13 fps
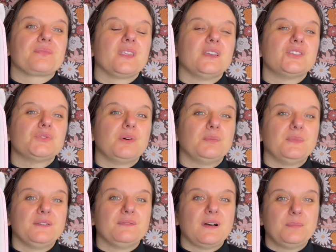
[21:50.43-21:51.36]
Swan
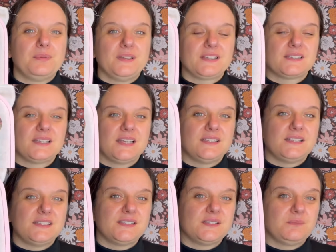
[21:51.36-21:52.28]
Bay Fabrics, and
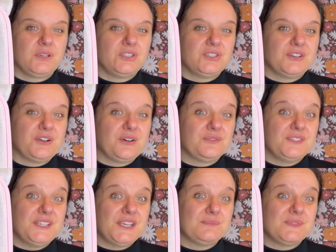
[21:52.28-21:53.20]
this is mixture of
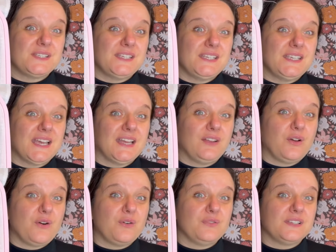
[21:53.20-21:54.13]
DMC and
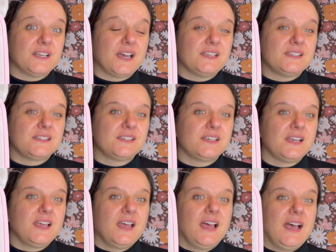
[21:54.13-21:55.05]
overdyes,
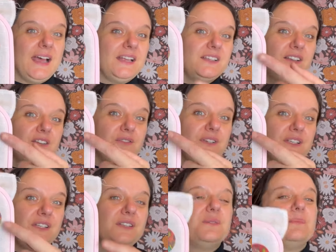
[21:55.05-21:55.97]
and the
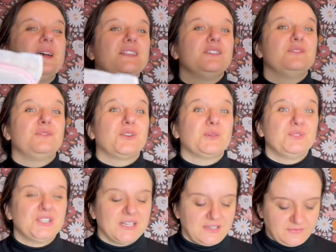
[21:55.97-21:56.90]
lovely needle minder from
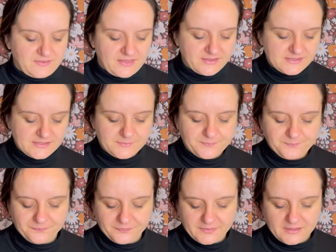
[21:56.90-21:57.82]
Charlie Feathers.
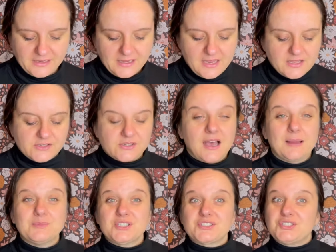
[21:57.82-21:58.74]
So
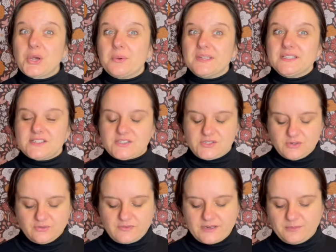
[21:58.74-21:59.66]
I'm just showing this to
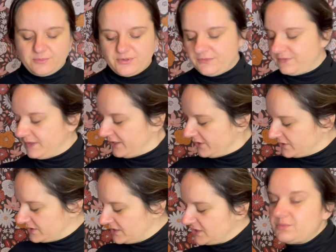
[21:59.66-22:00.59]
you very briefly
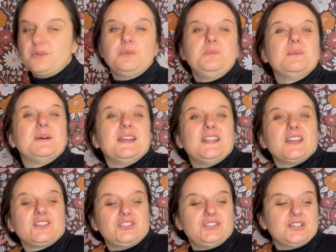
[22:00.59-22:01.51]
because this will be my
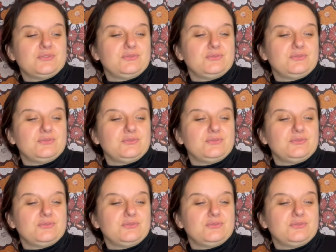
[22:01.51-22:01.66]
next year